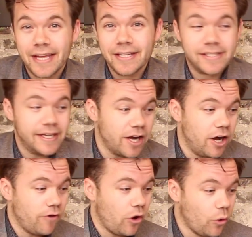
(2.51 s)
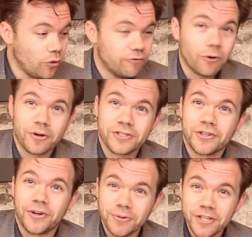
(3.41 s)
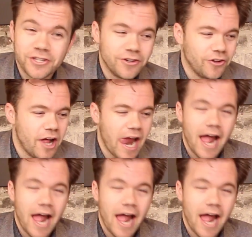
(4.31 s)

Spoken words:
tasting of Old Forester Original